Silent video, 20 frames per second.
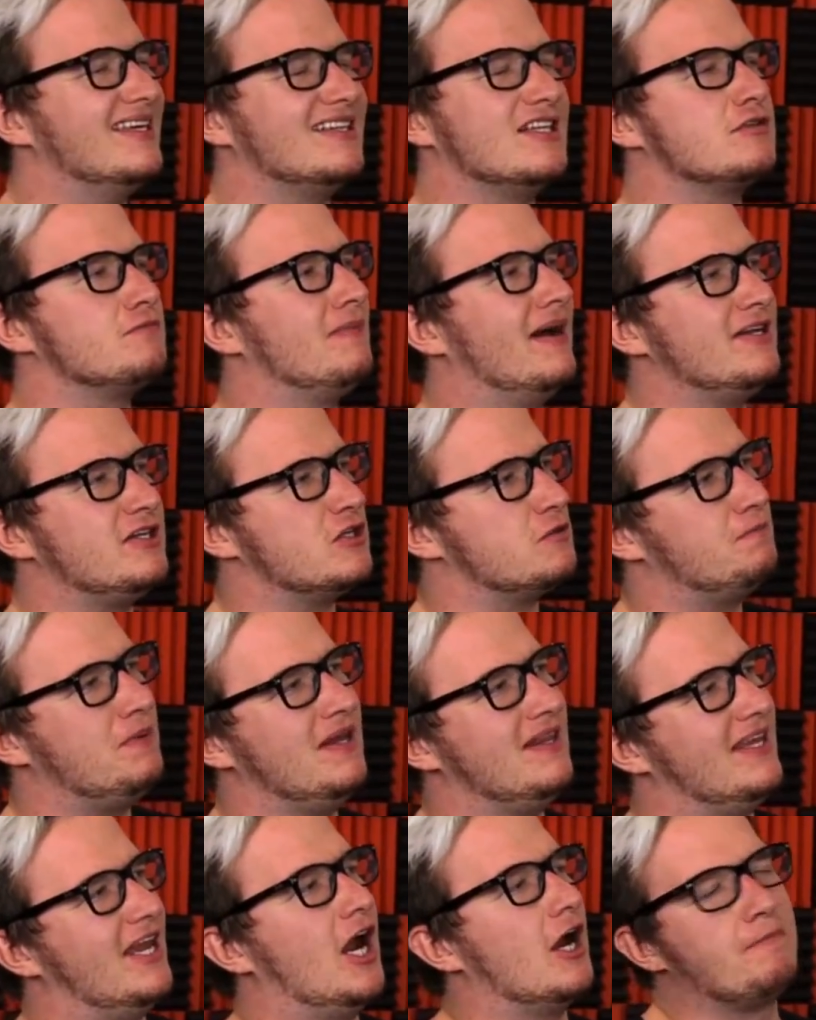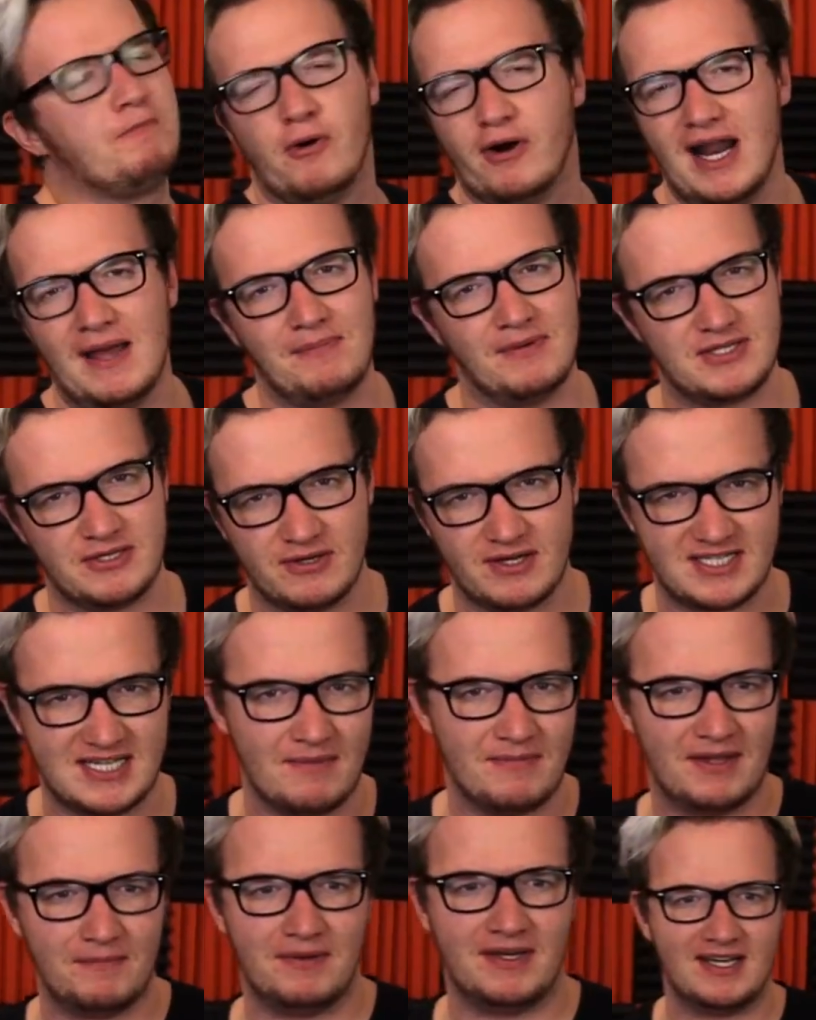think this might just be the airport episode or
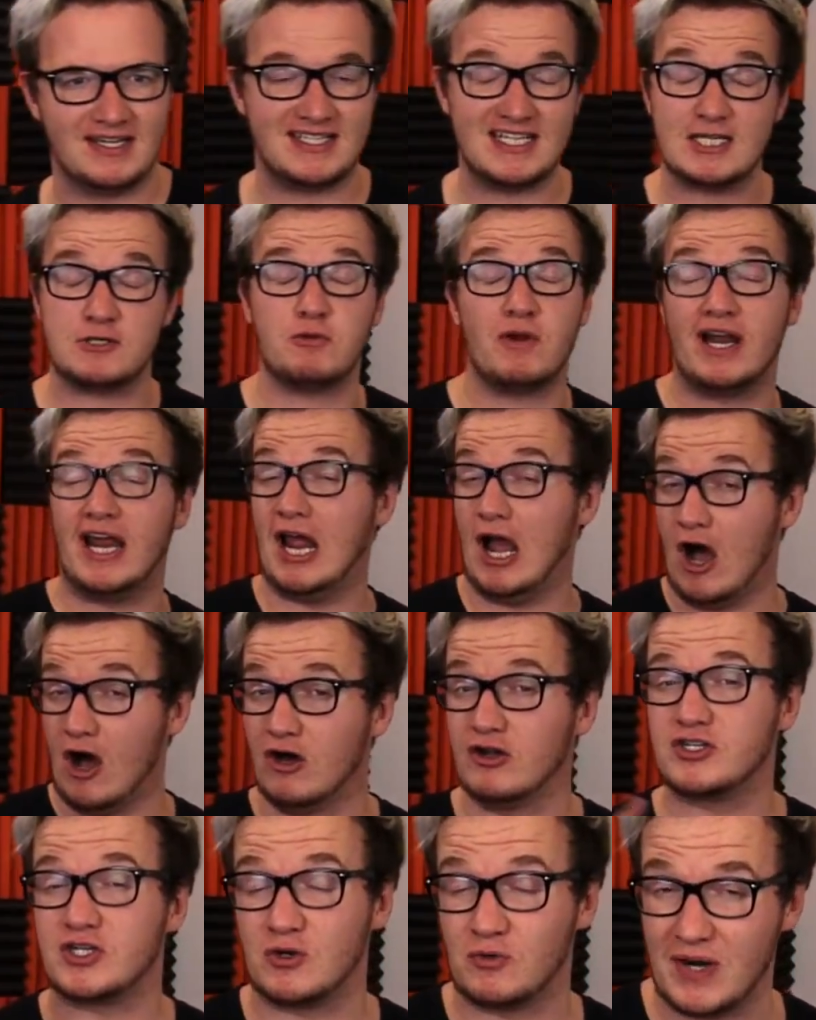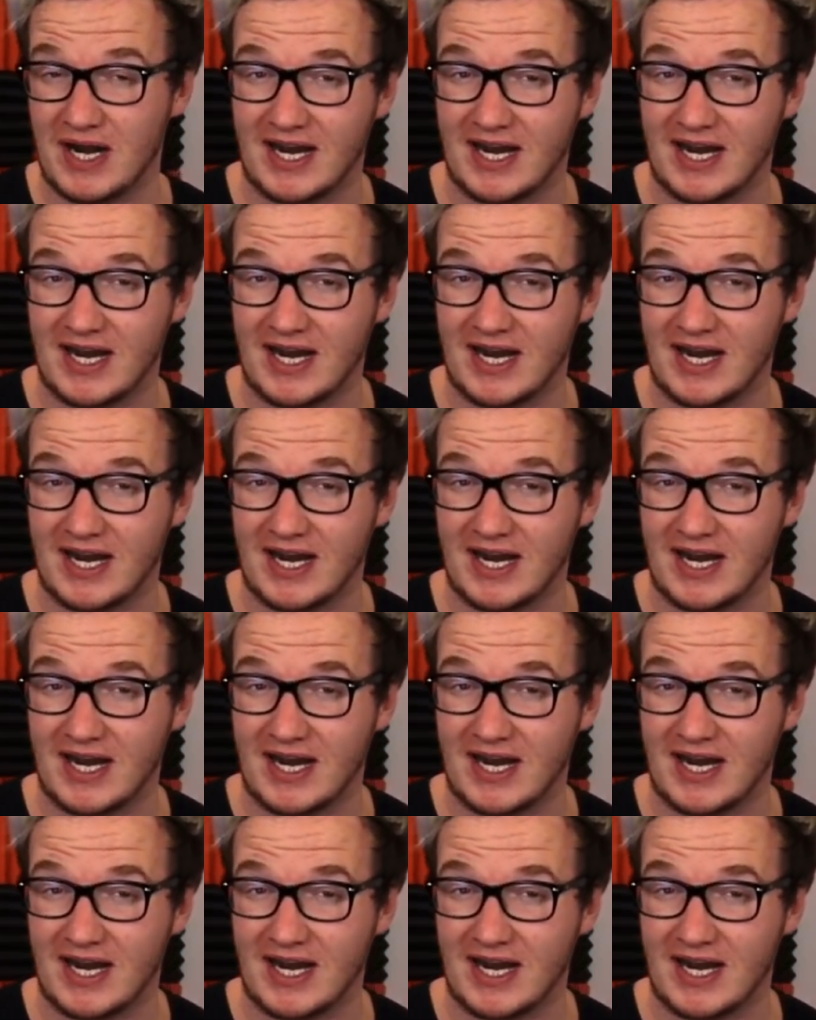something because this one I also